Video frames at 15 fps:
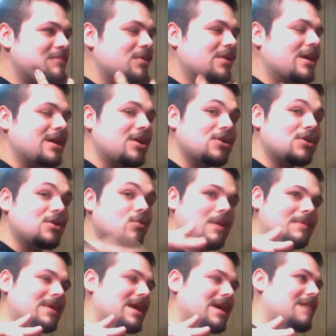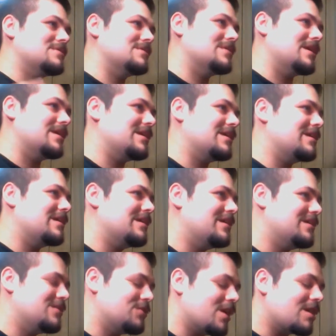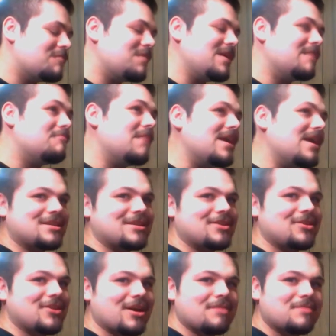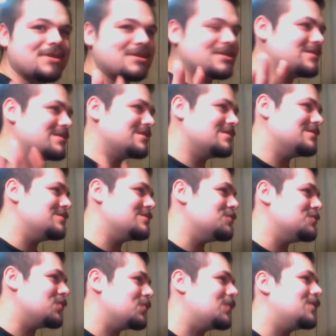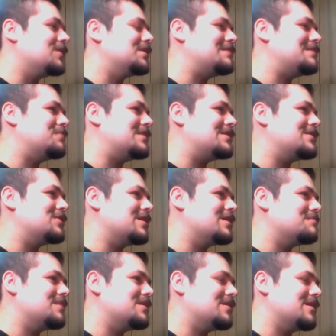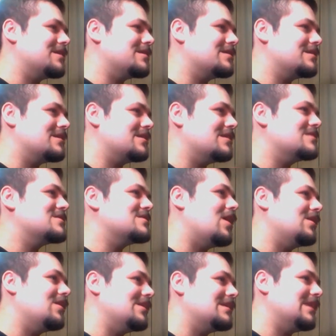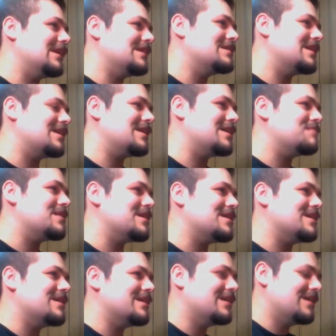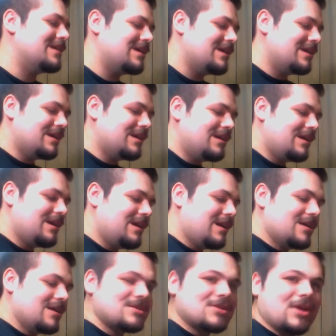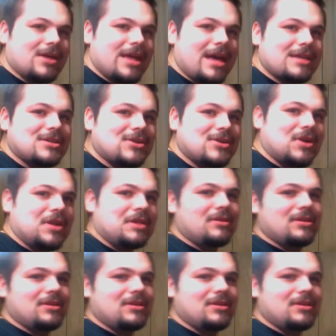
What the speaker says: But, like, good webcams. Like, they're not going to be amazing. They're not going to be studio quality, but they're going to be, like, solid, like, 1080p. So that's good.